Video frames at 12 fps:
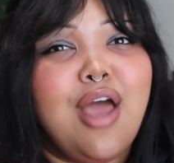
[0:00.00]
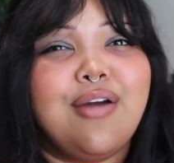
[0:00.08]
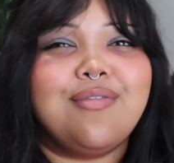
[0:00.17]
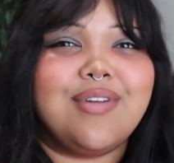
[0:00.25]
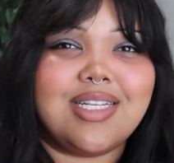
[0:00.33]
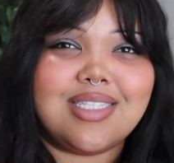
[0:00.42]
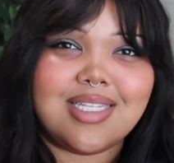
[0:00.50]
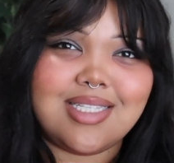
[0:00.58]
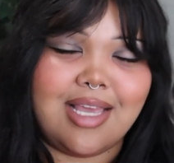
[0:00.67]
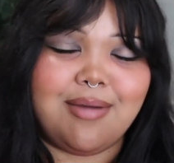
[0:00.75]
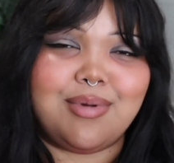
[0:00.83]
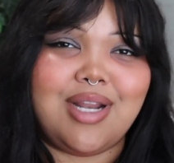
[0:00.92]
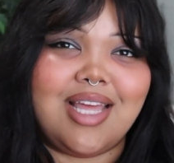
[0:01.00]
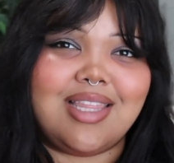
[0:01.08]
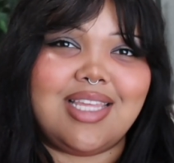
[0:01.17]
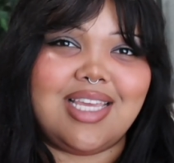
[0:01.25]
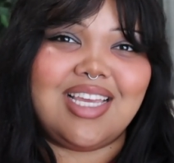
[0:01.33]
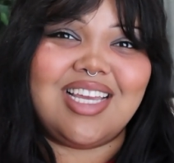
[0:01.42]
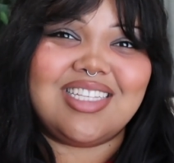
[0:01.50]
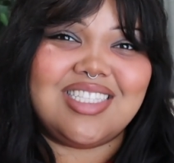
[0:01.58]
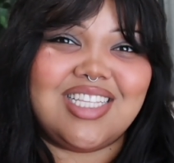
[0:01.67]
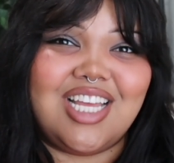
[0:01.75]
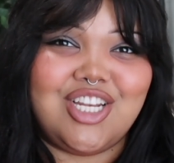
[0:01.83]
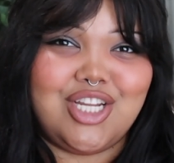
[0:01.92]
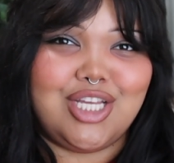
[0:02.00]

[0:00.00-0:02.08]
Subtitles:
Francis Abernathy is none